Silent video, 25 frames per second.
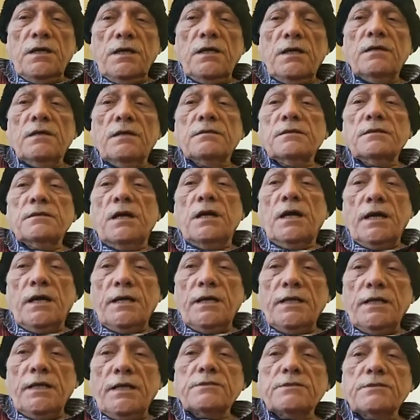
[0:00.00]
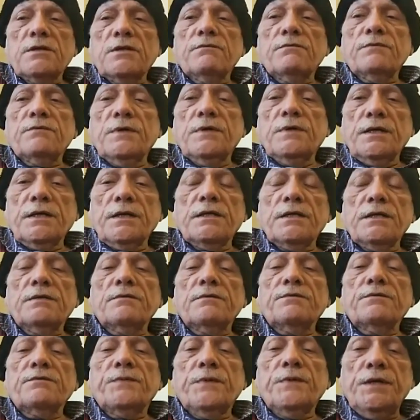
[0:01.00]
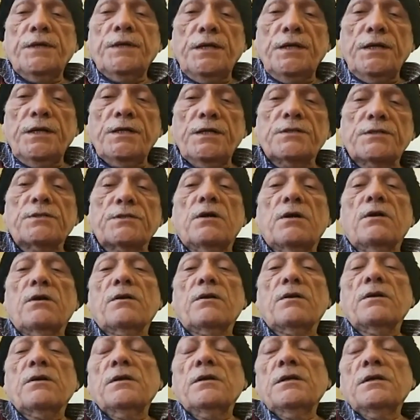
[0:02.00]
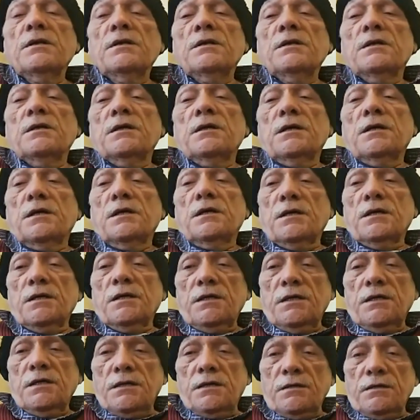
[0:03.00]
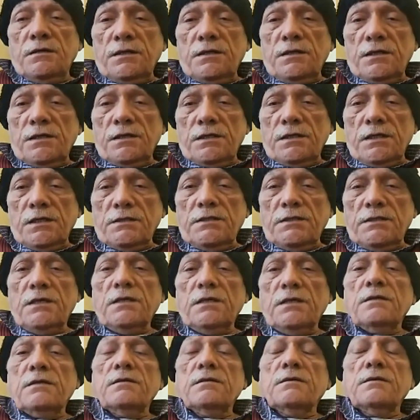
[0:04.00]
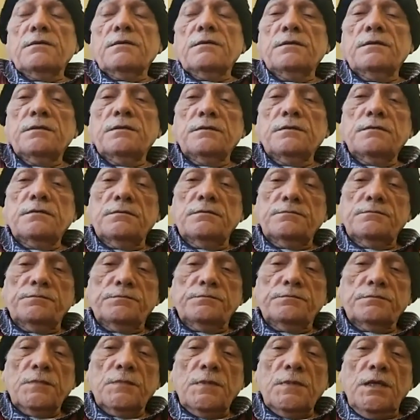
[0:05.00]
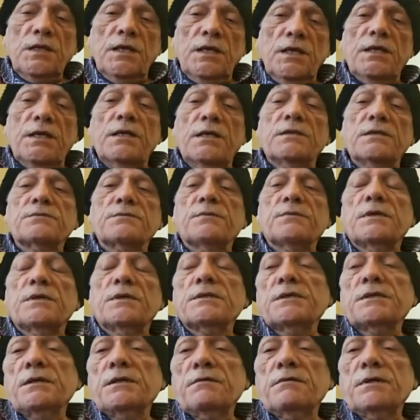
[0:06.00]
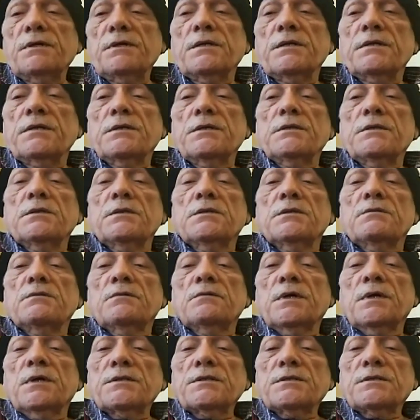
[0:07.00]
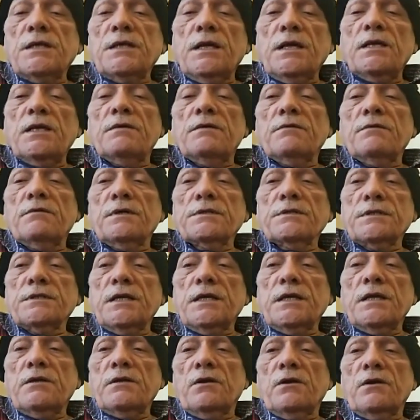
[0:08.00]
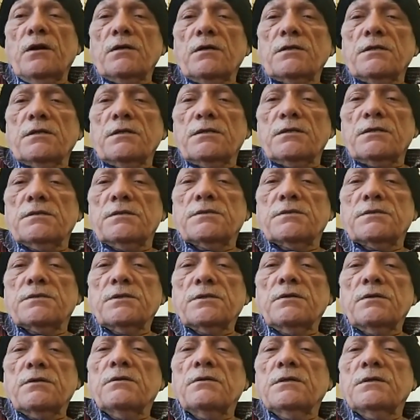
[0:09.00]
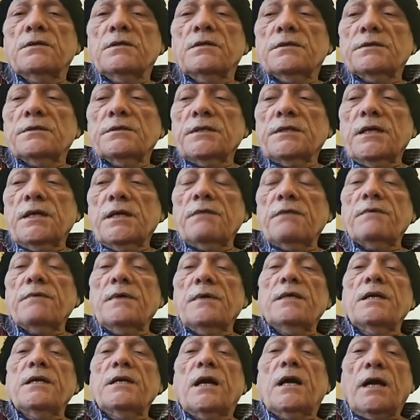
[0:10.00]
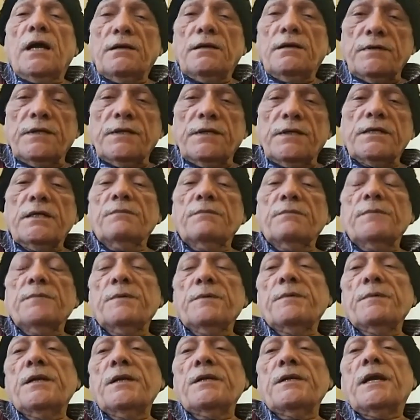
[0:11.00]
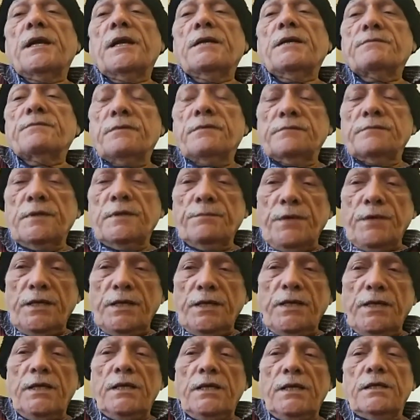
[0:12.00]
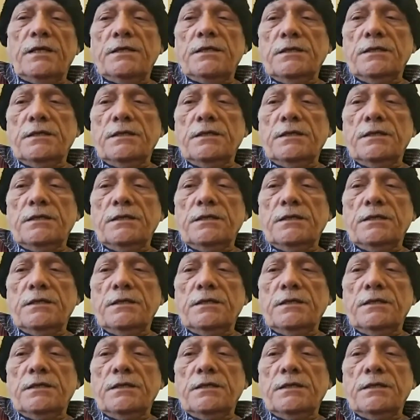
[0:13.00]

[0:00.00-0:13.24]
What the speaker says: and the hardest of work in fields or in other areas was their lot. So they are very hardworking people right from the beginning.